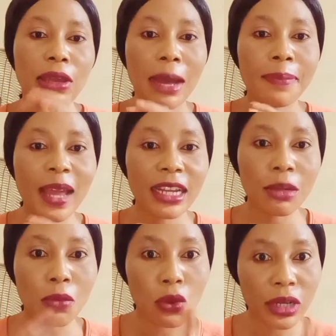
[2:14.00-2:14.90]
apply in the
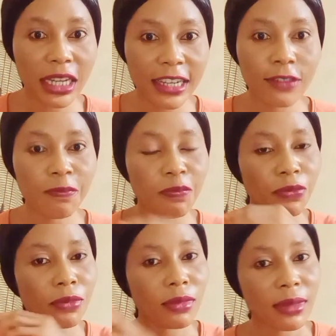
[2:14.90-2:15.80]
morning,
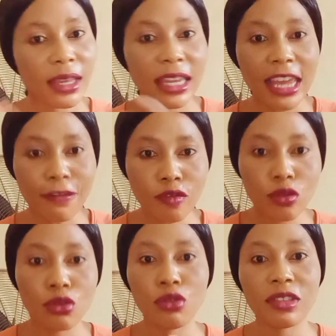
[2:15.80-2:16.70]
in the
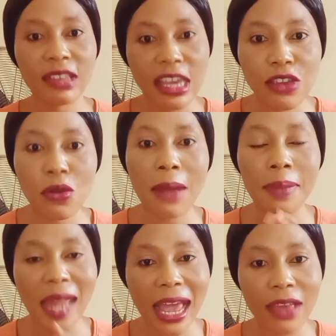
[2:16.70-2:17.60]
afternoon you
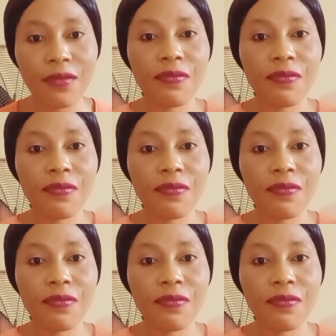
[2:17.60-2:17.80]
apply,